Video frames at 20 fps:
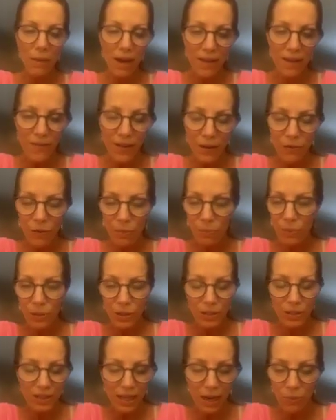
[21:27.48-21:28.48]
of my favorite
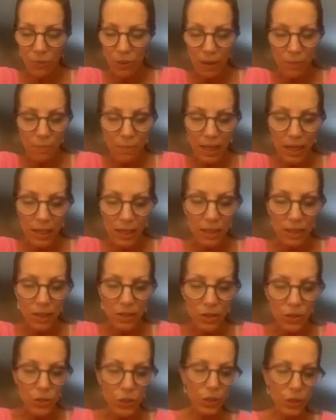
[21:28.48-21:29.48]
books I read many
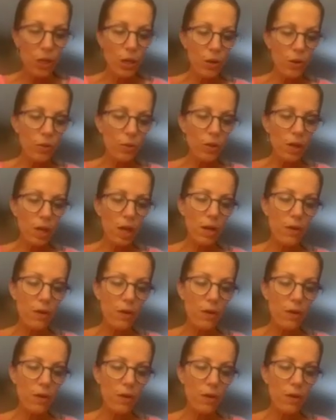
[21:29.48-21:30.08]
years ago.